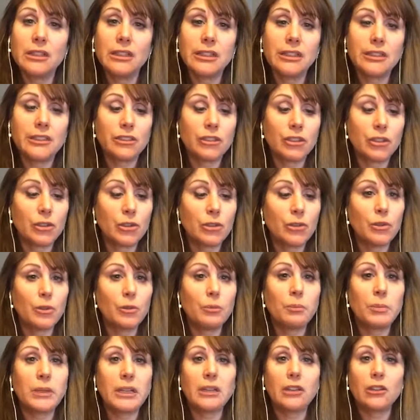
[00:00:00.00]
to
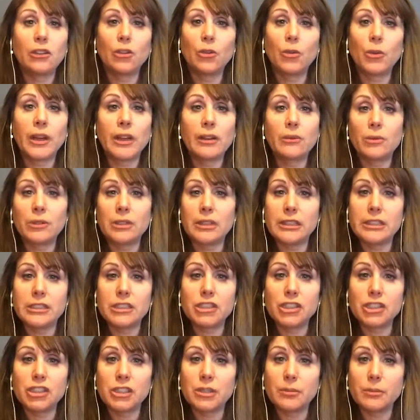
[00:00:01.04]
be a great
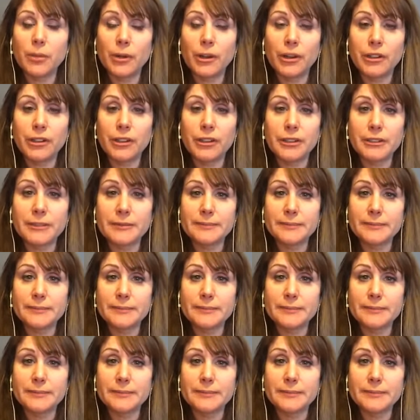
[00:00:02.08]
relationship partner